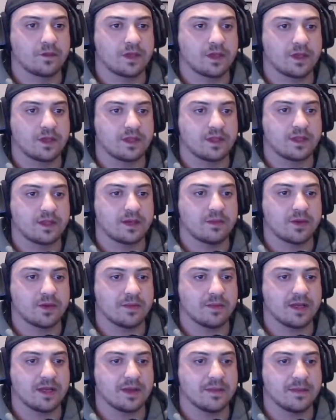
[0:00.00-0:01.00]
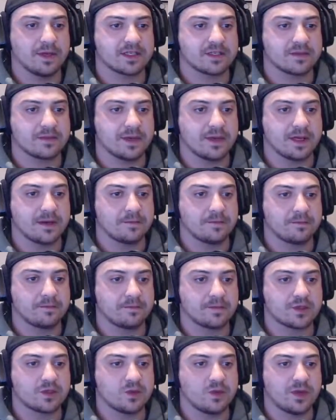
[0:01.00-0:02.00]
I think that might be our best bet.
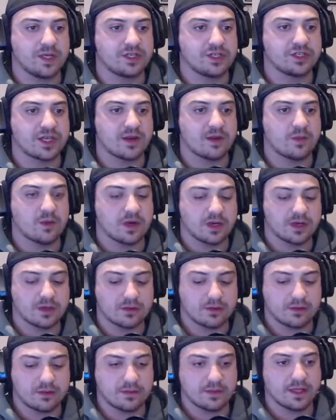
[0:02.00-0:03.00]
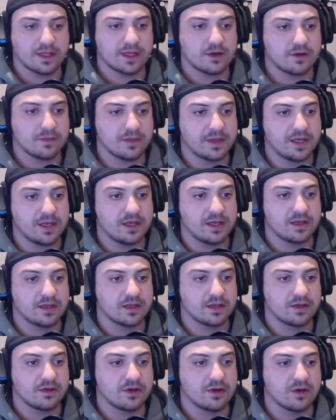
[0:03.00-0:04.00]
It's a weird shaped one, but that could
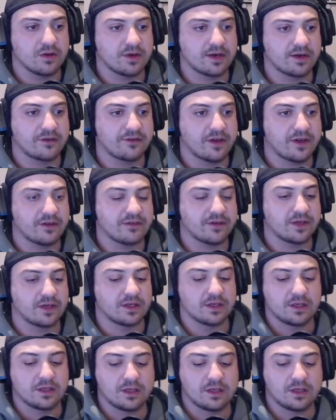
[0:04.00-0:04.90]
go in our favor.